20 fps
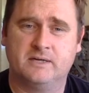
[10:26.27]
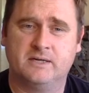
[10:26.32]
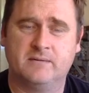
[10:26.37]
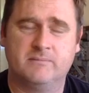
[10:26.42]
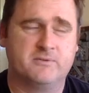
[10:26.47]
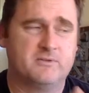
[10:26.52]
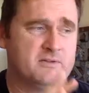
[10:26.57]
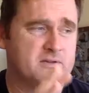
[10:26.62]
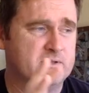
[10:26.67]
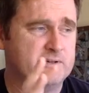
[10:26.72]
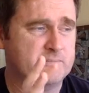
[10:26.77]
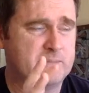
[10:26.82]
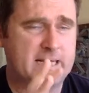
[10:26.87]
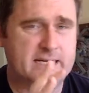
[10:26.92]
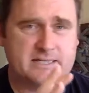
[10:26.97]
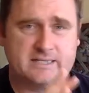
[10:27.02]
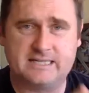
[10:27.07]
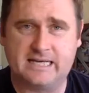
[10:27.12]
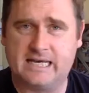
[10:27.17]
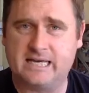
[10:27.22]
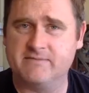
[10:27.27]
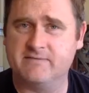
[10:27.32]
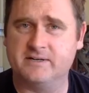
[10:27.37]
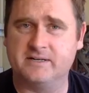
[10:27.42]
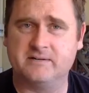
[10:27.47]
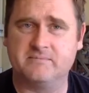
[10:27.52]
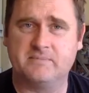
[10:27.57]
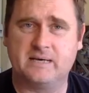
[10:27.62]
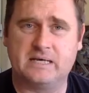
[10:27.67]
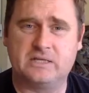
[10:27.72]
Think about David
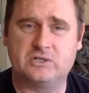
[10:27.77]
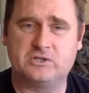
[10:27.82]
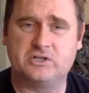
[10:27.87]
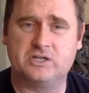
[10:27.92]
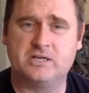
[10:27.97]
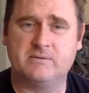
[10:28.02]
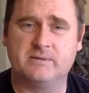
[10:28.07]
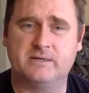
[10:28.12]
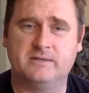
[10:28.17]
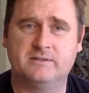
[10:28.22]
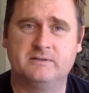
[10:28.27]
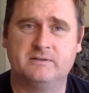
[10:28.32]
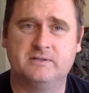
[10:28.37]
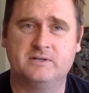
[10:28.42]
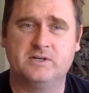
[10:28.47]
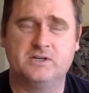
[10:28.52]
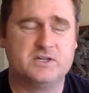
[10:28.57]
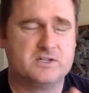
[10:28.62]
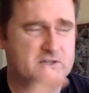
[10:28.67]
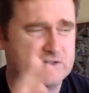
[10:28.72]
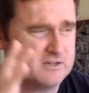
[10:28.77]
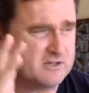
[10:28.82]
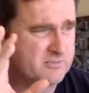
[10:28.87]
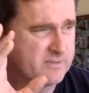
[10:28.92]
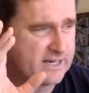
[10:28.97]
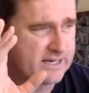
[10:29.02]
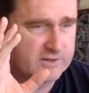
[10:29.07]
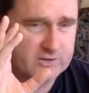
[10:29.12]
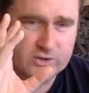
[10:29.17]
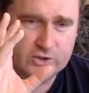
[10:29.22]
and Bathsheba. Think
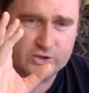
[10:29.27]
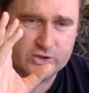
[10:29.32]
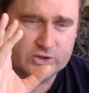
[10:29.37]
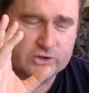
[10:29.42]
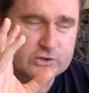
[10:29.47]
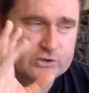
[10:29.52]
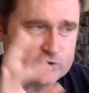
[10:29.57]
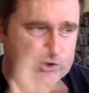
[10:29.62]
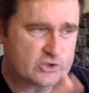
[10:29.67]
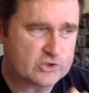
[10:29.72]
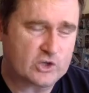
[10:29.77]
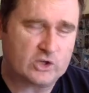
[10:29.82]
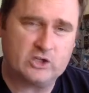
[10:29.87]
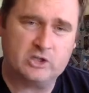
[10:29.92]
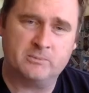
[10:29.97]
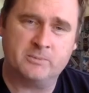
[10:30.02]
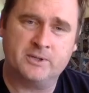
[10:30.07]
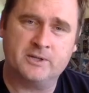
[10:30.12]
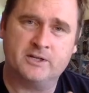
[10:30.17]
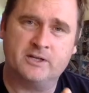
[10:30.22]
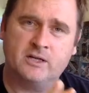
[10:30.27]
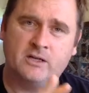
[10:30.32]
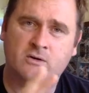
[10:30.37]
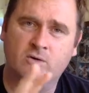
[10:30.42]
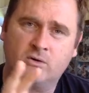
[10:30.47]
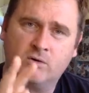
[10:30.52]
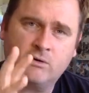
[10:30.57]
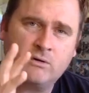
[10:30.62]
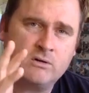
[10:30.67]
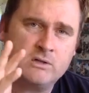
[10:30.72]
about Solomon and
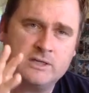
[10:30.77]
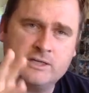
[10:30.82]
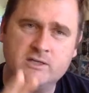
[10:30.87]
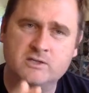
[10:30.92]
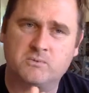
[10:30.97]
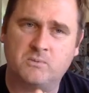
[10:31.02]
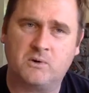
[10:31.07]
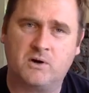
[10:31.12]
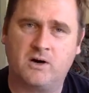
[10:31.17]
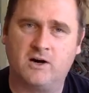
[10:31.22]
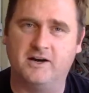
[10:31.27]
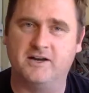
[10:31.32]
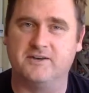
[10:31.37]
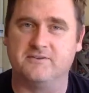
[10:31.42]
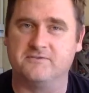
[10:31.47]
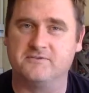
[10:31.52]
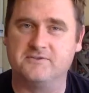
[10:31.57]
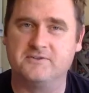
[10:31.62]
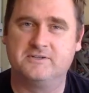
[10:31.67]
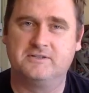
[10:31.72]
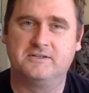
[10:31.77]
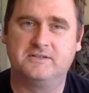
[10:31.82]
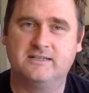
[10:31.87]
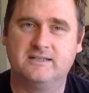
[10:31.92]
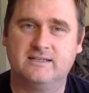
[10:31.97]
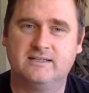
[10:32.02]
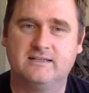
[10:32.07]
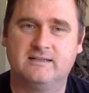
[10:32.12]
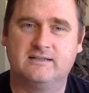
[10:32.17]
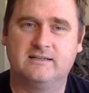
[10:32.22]
all his wives.
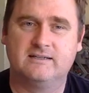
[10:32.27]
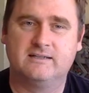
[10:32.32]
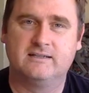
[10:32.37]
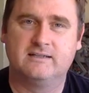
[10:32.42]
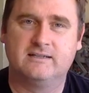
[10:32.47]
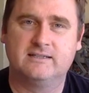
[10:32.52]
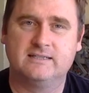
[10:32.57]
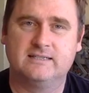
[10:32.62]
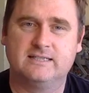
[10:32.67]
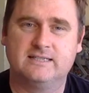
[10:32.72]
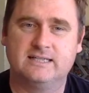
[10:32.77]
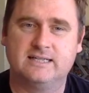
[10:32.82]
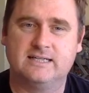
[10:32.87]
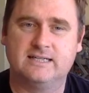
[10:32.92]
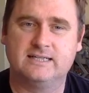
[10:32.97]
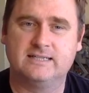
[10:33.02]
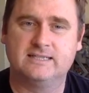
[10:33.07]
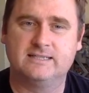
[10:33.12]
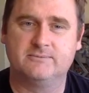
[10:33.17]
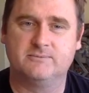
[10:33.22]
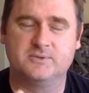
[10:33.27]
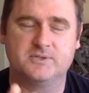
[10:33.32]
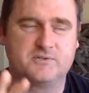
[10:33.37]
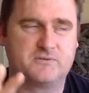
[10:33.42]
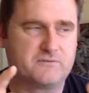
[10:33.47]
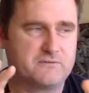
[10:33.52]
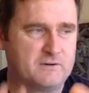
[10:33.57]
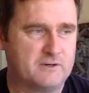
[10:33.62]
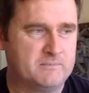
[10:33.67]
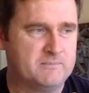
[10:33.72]
It was
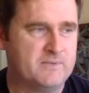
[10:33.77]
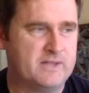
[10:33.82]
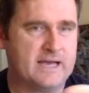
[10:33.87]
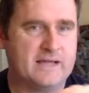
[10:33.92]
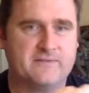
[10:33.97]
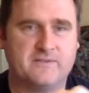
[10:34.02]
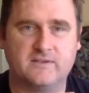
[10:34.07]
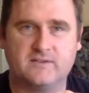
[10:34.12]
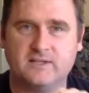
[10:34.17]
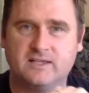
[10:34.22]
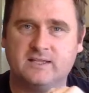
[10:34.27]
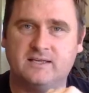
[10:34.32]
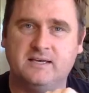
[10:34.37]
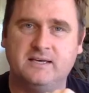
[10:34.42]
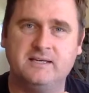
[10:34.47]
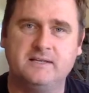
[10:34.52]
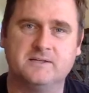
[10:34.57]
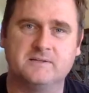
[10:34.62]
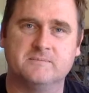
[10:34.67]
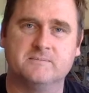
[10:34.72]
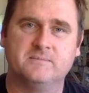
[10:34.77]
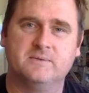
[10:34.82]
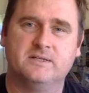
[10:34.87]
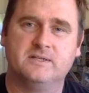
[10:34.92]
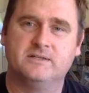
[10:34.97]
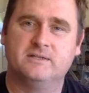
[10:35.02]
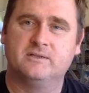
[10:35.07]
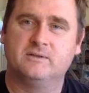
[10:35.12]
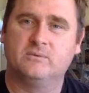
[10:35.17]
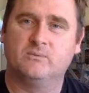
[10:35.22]
from that that the kingdom
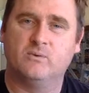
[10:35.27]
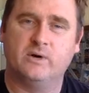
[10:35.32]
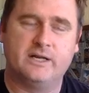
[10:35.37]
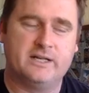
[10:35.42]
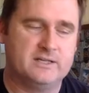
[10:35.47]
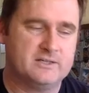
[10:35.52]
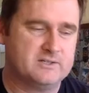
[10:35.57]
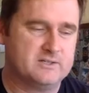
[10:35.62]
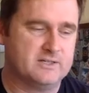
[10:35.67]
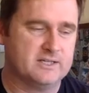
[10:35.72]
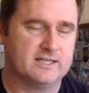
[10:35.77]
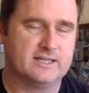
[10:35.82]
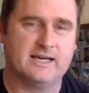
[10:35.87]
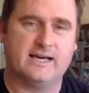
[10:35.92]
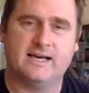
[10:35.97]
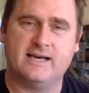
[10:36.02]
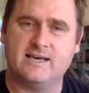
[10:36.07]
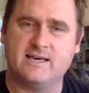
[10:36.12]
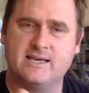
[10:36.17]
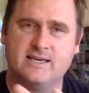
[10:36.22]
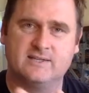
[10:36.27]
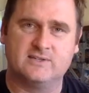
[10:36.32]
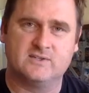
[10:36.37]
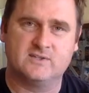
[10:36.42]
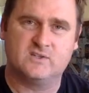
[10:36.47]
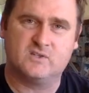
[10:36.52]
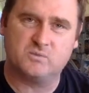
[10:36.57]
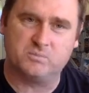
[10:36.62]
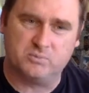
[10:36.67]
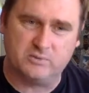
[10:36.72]
went into decay and
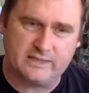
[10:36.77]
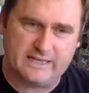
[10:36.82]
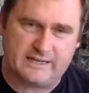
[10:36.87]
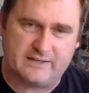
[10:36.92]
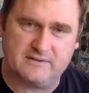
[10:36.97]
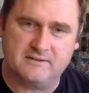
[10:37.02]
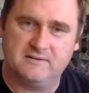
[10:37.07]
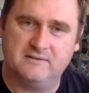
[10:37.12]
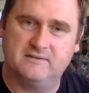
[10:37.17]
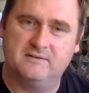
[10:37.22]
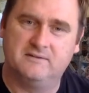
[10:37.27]
split.